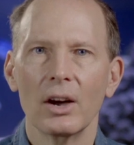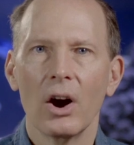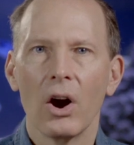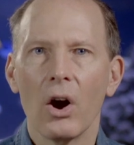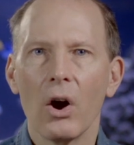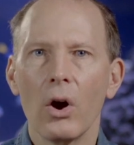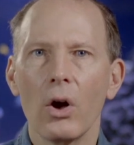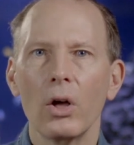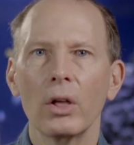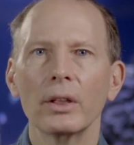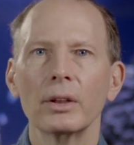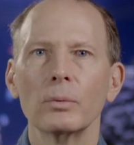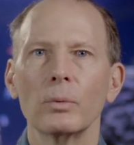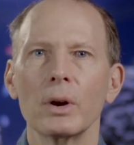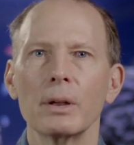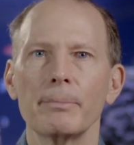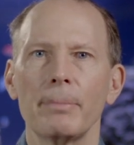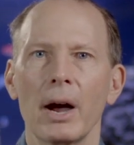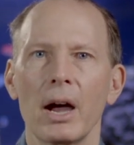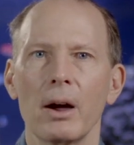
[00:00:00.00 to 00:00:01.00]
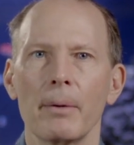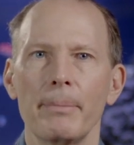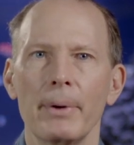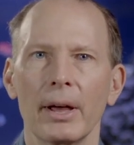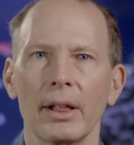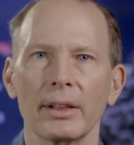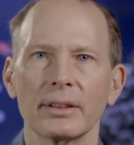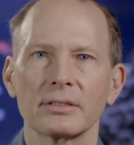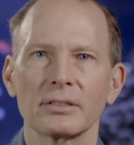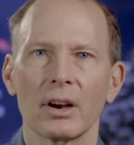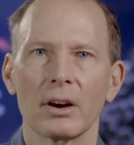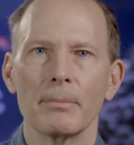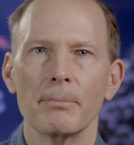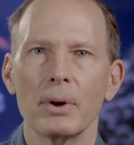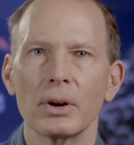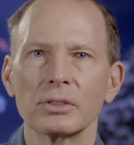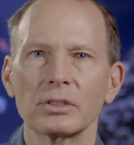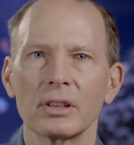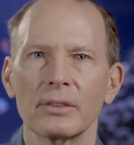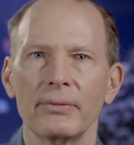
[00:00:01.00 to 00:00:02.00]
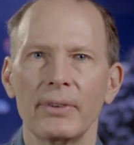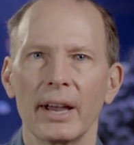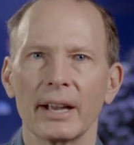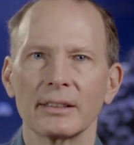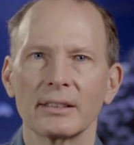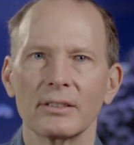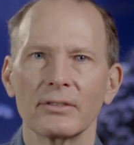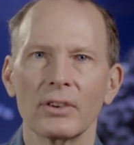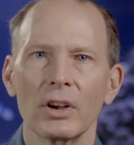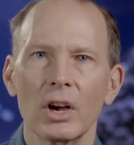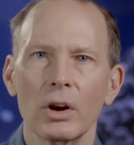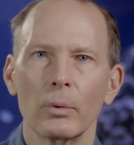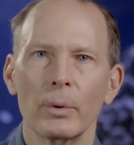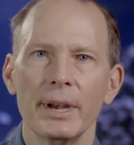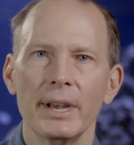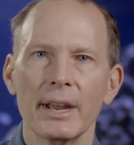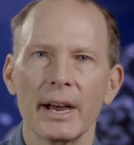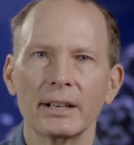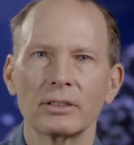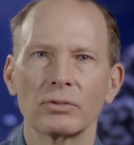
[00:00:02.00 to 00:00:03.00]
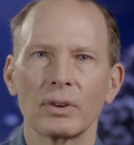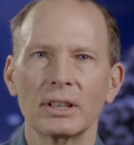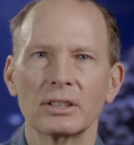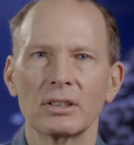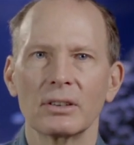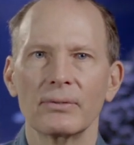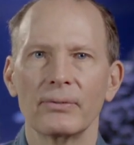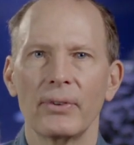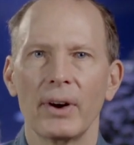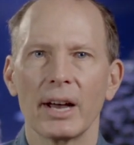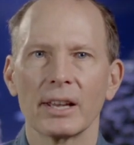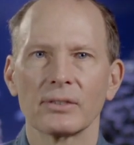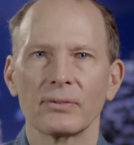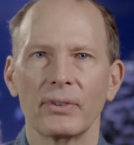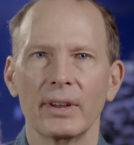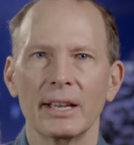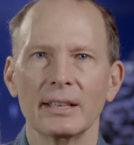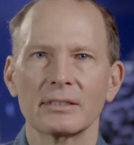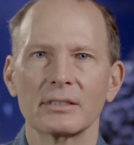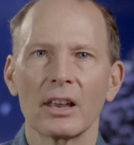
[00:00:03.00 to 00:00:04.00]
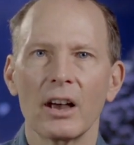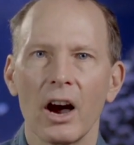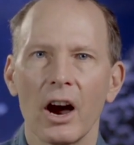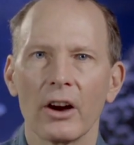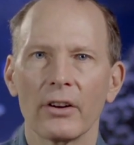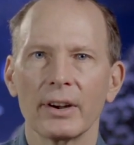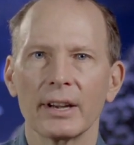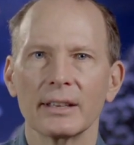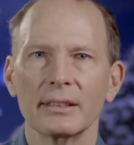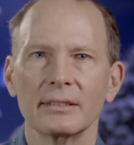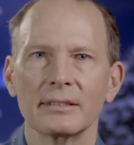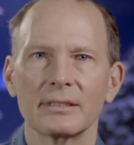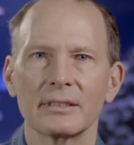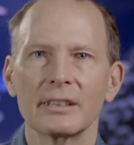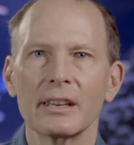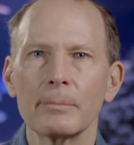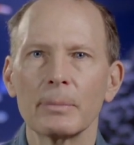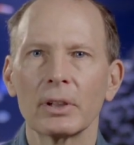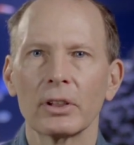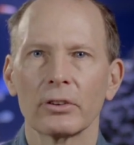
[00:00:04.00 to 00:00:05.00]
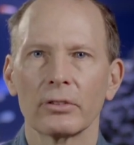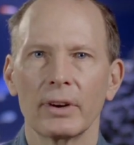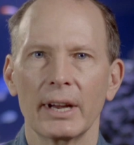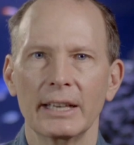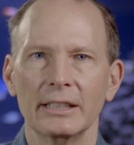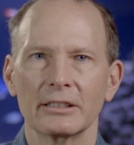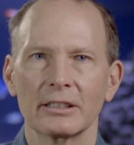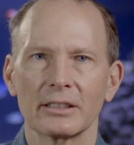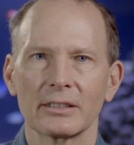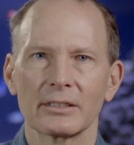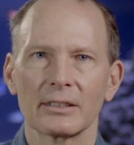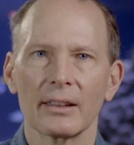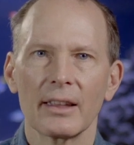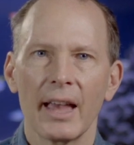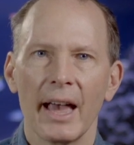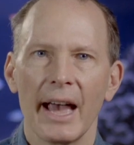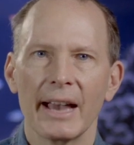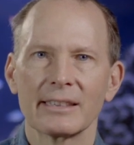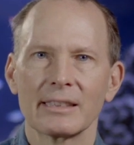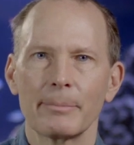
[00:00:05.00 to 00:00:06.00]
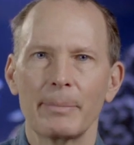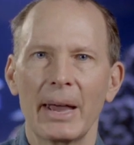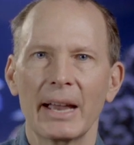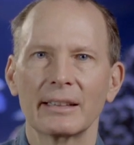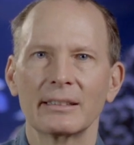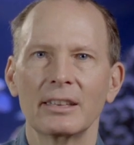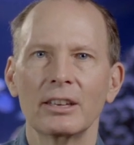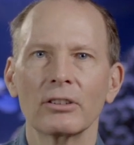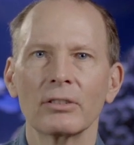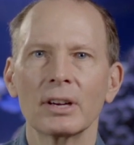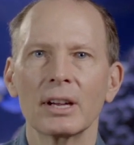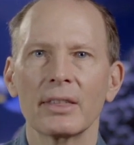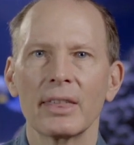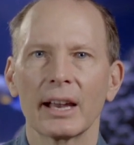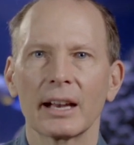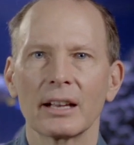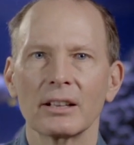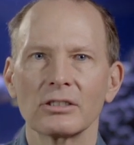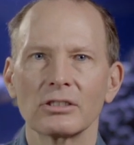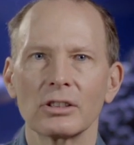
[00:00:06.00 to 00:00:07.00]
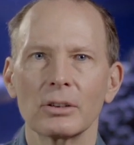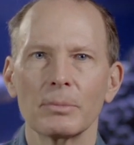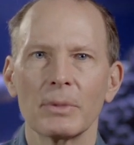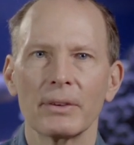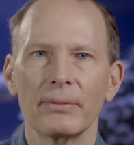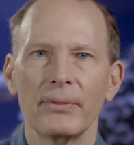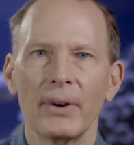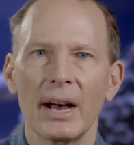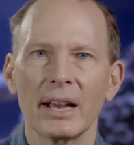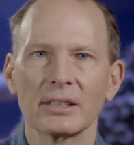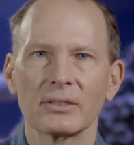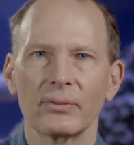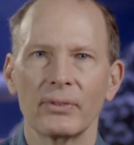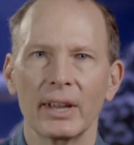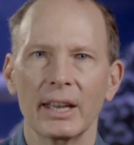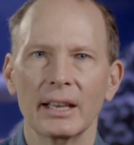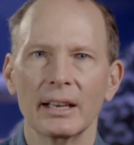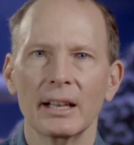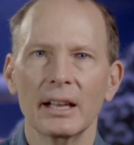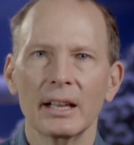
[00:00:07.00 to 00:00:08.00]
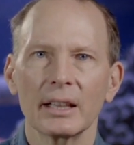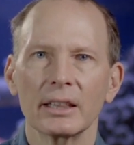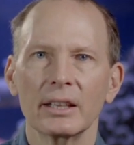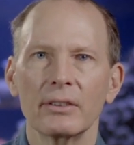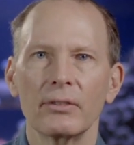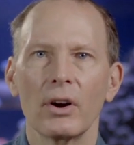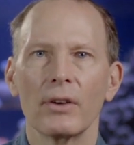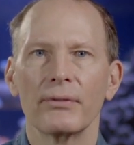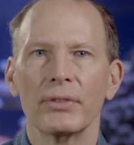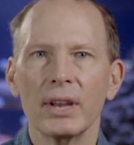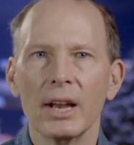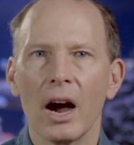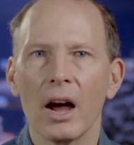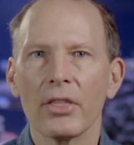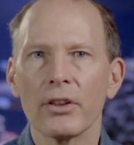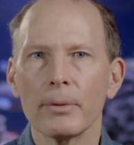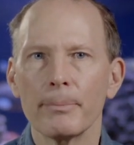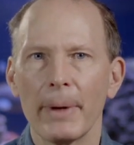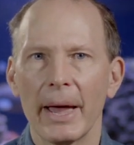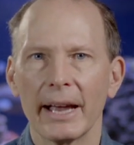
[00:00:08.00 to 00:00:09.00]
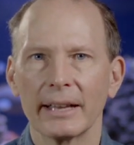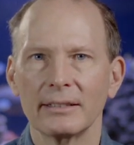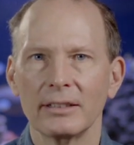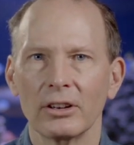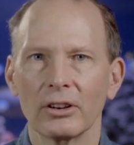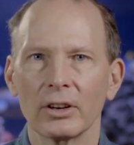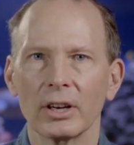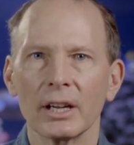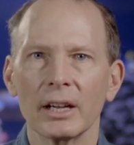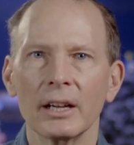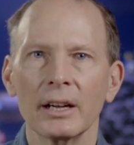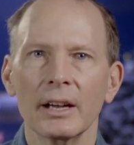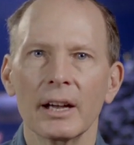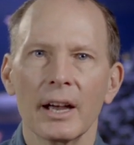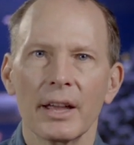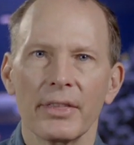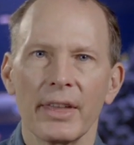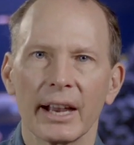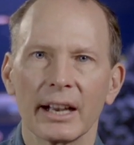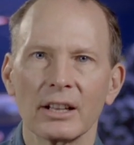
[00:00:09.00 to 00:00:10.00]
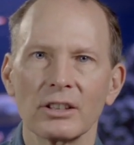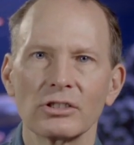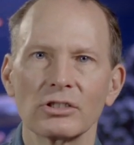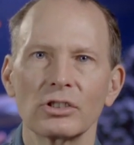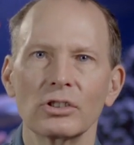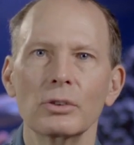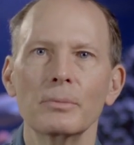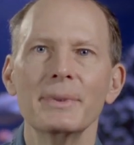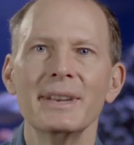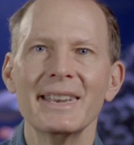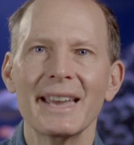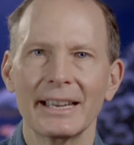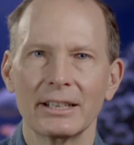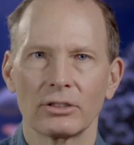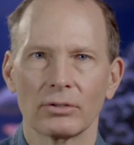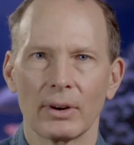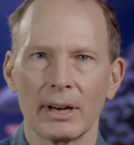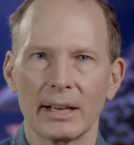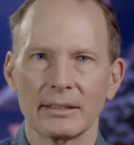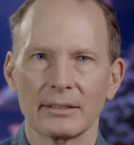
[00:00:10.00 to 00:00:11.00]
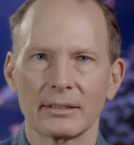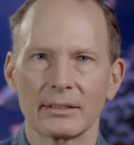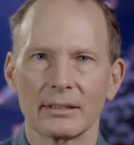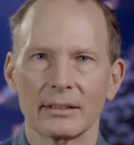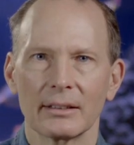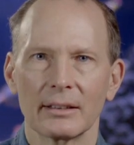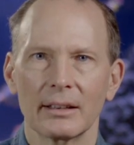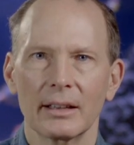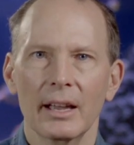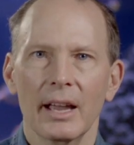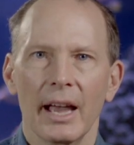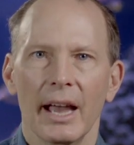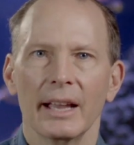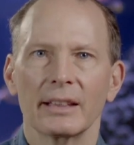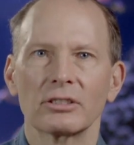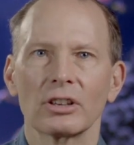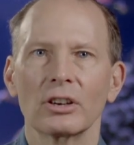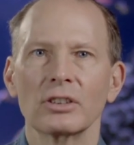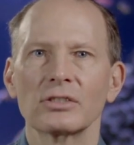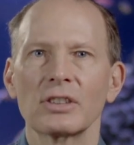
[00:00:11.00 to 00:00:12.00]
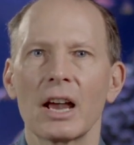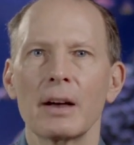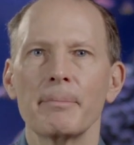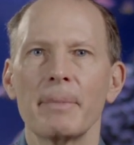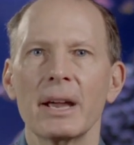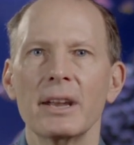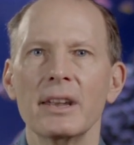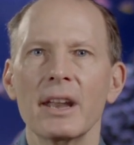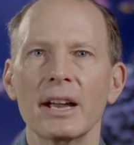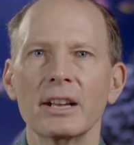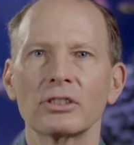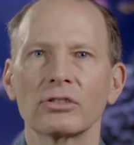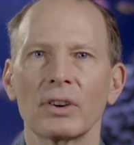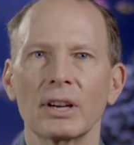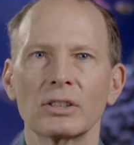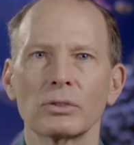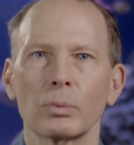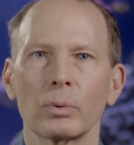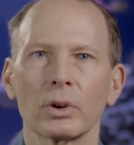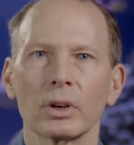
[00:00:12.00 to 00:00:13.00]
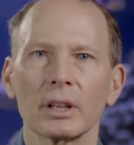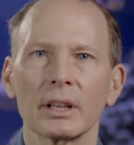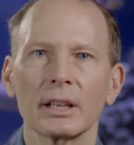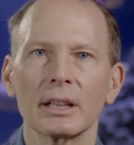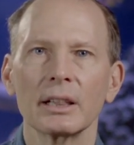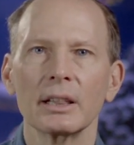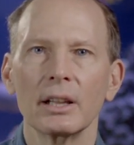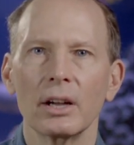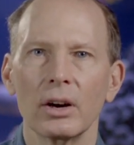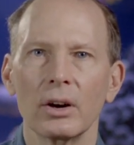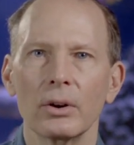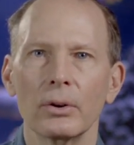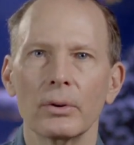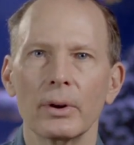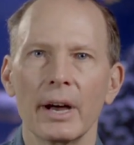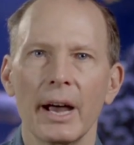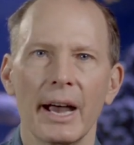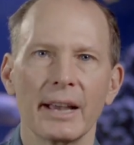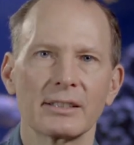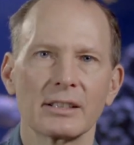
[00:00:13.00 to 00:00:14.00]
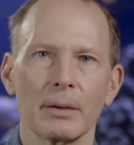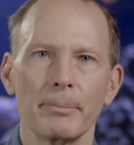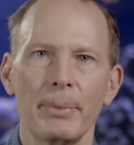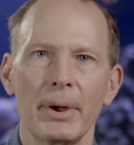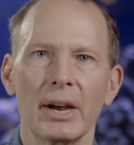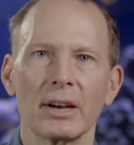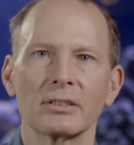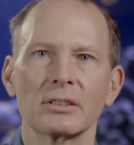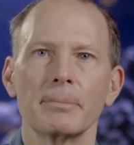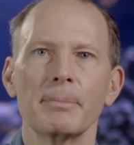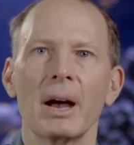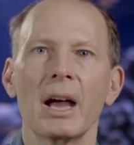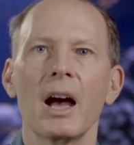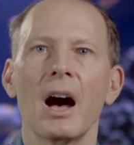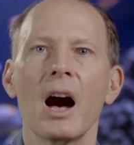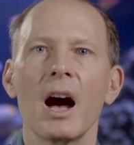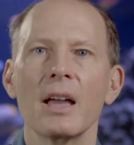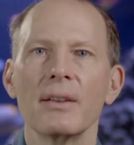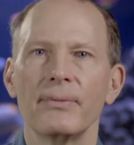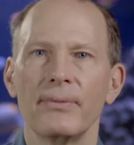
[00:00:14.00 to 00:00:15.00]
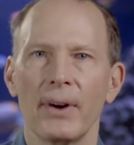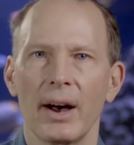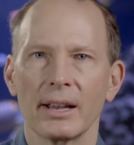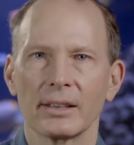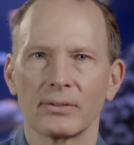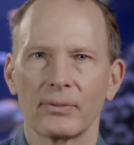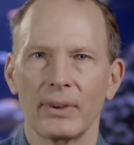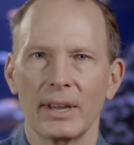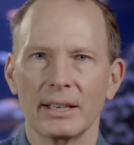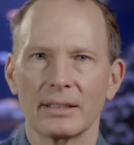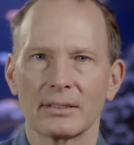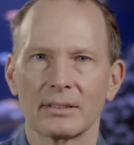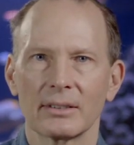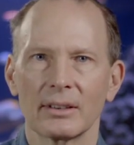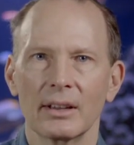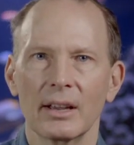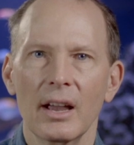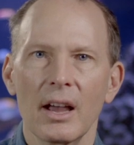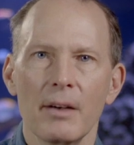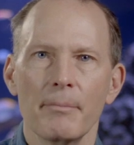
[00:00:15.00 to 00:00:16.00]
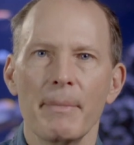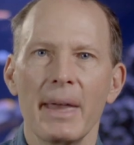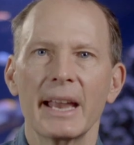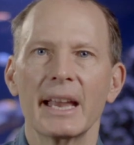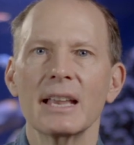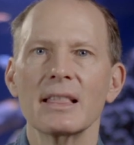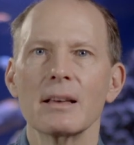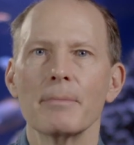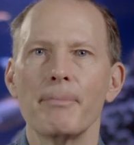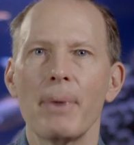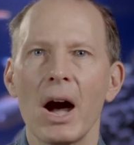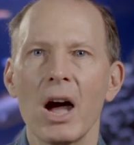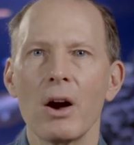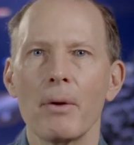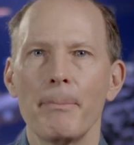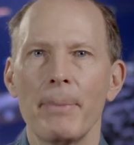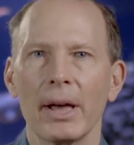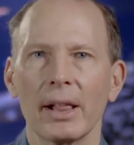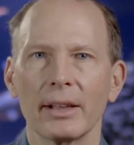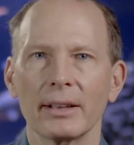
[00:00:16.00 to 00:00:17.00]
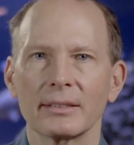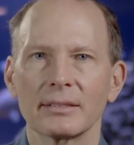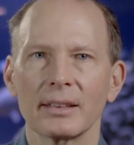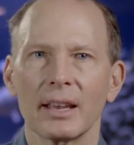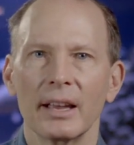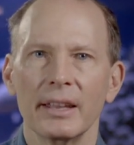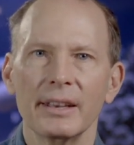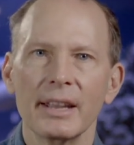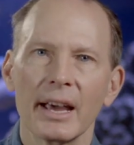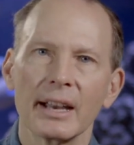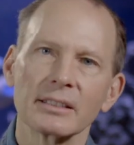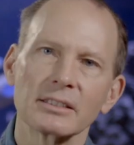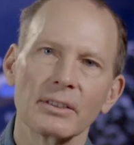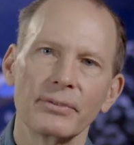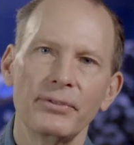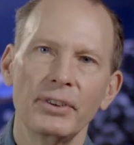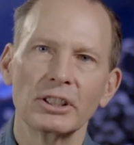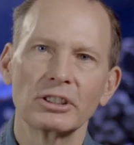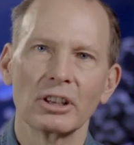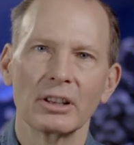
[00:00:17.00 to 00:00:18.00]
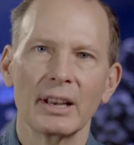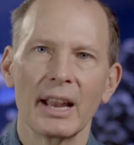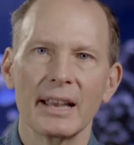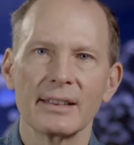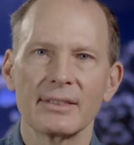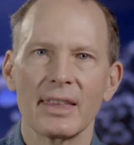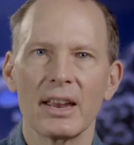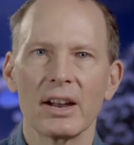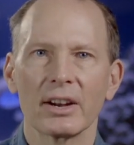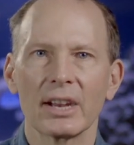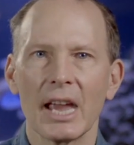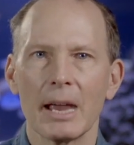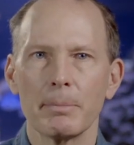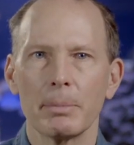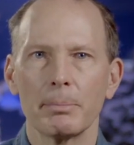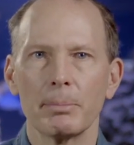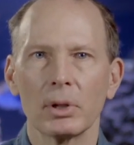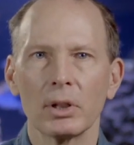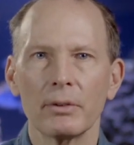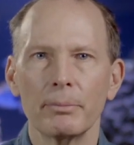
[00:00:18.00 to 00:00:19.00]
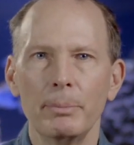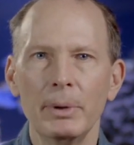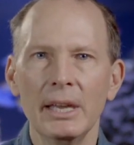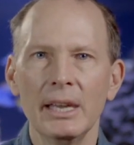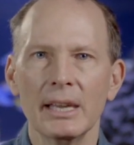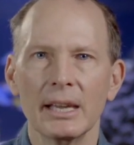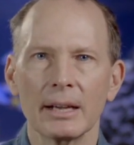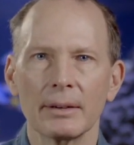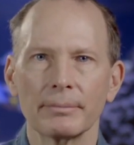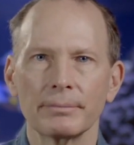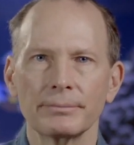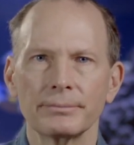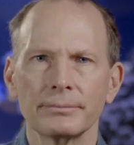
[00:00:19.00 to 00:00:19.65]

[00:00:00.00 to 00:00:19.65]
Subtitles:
All-in-One Biopellets are most effective when nitrates and phosphates are in similar ranges, as the bacteria that consume the phosphate live off the other bacteria that consume nitrates. It turns out my nitrates were a little low as compared to my high phosphates, making the biopellets not as efficient as they are capable of being.